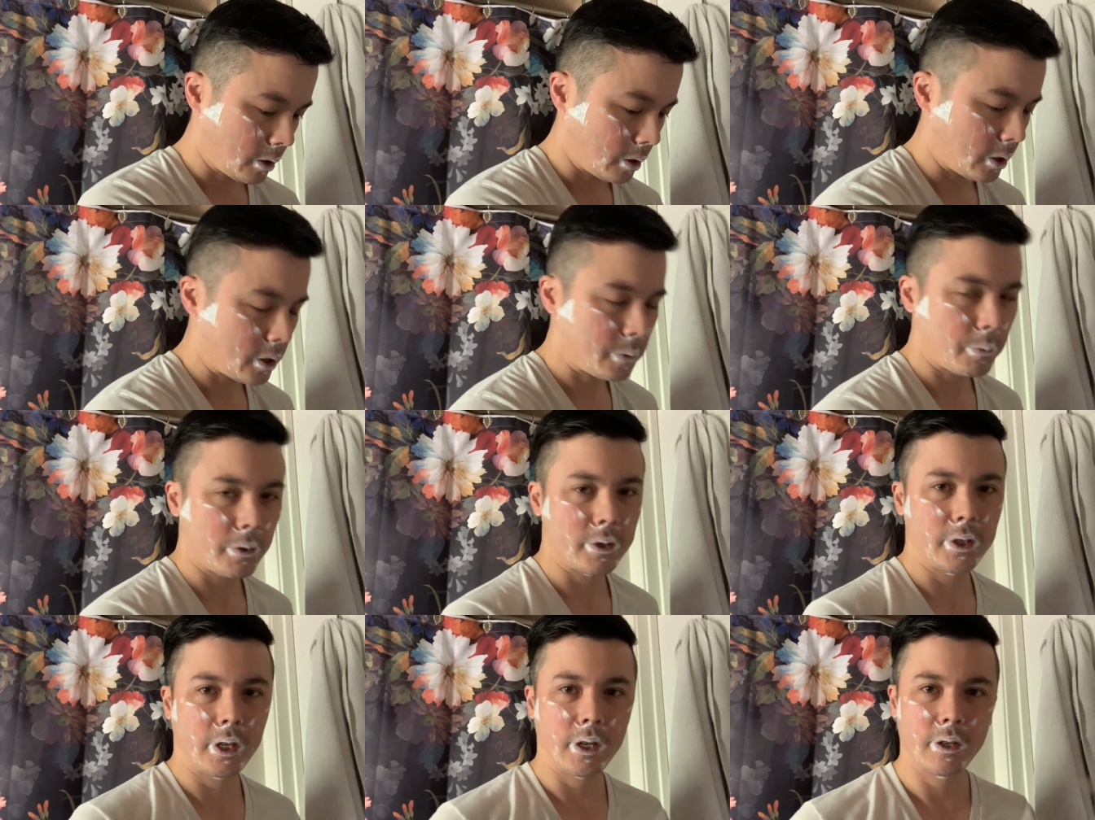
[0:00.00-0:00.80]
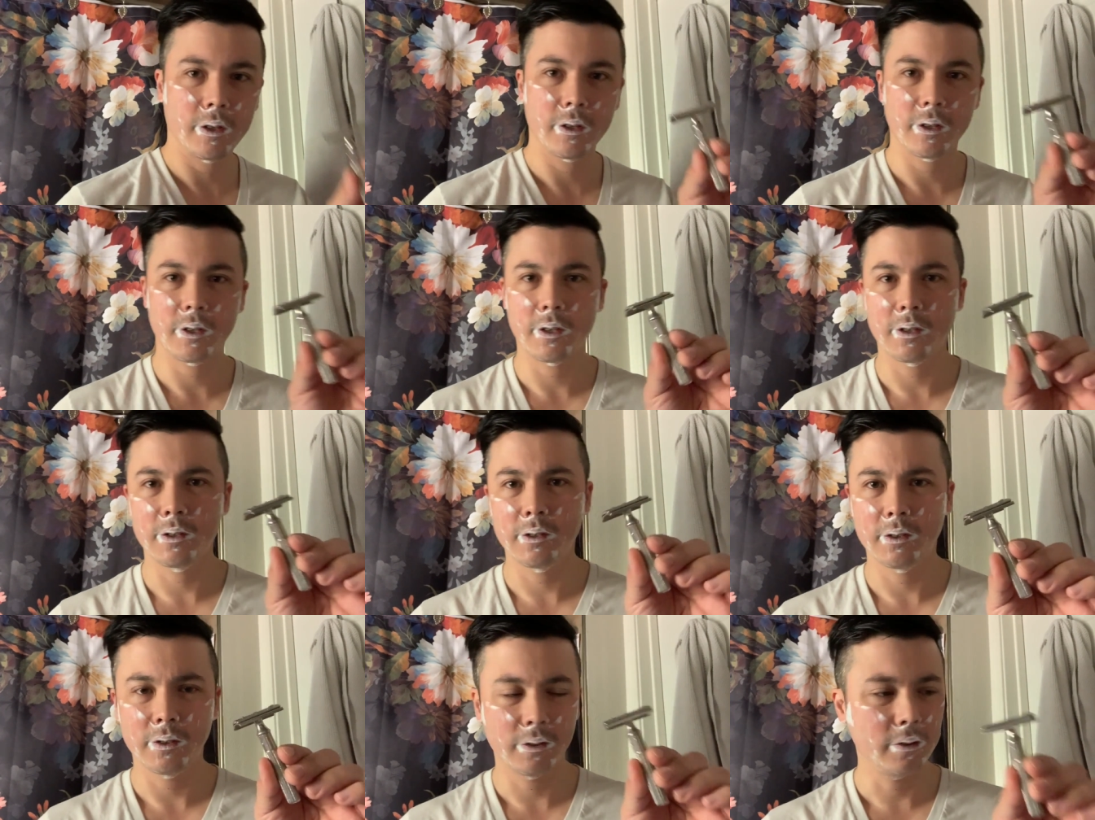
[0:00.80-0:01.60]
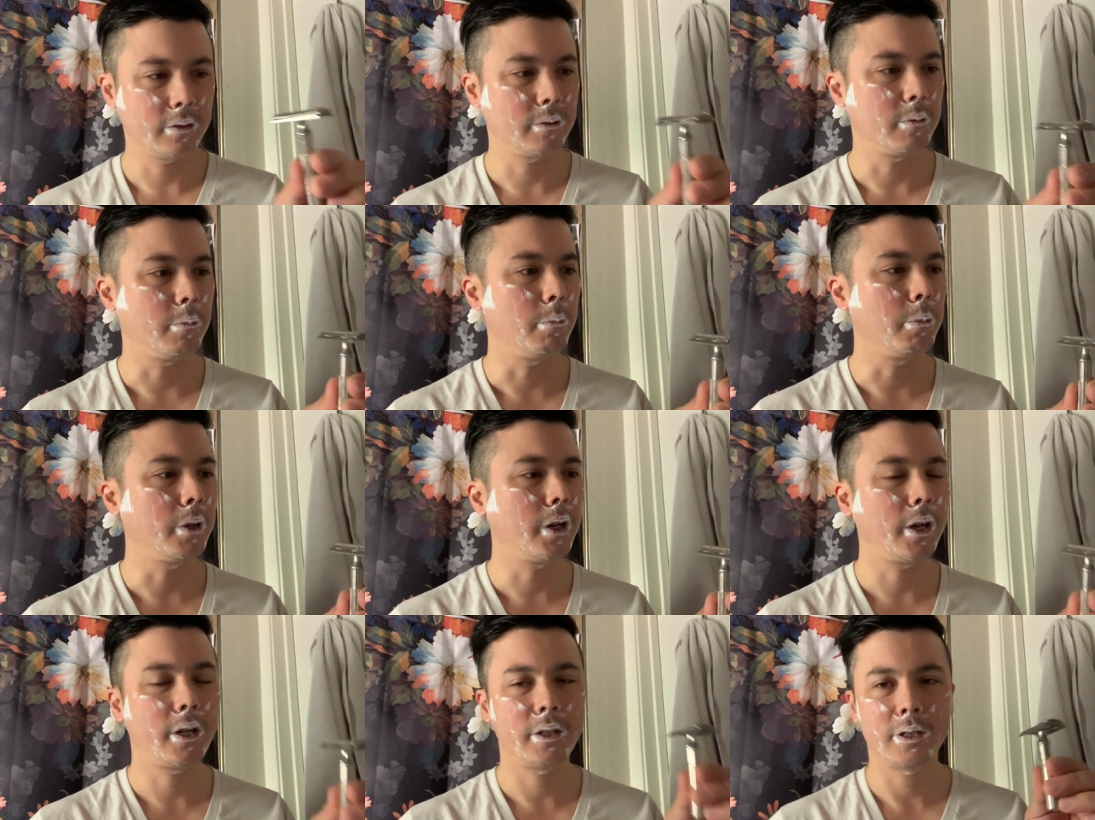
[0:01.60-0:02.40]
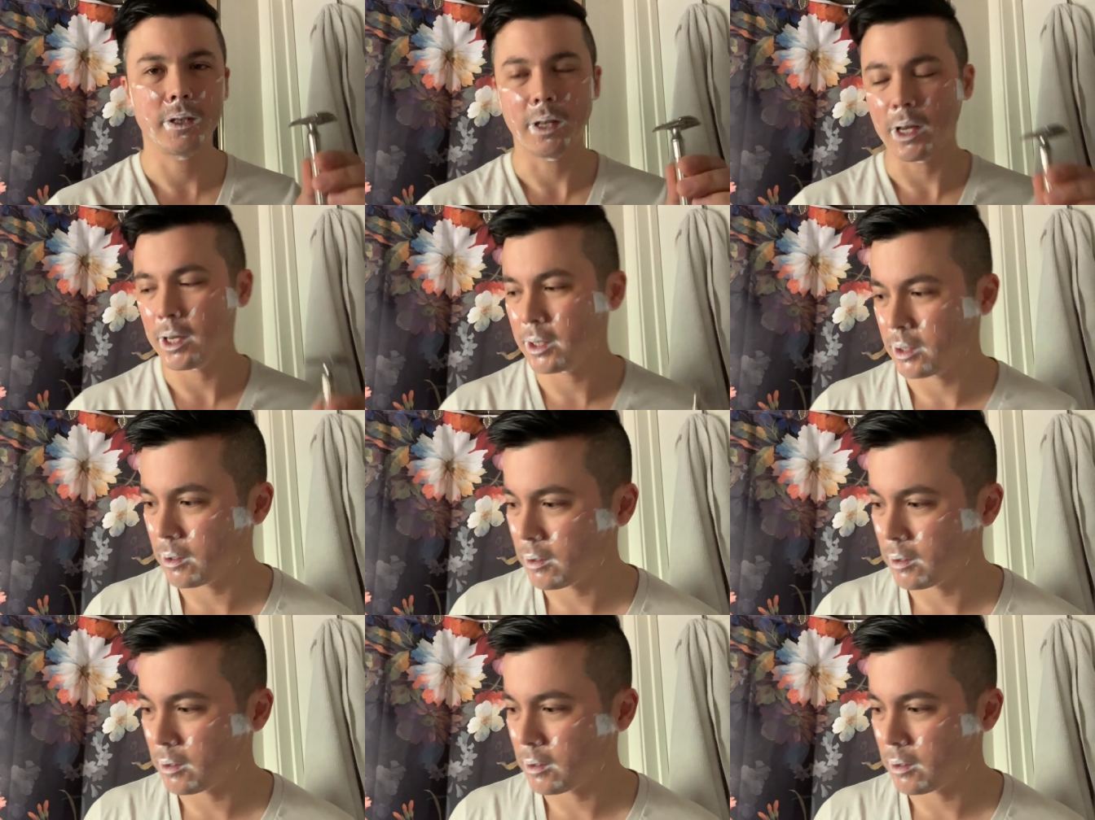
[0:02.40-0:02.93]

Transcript: this particular blade stays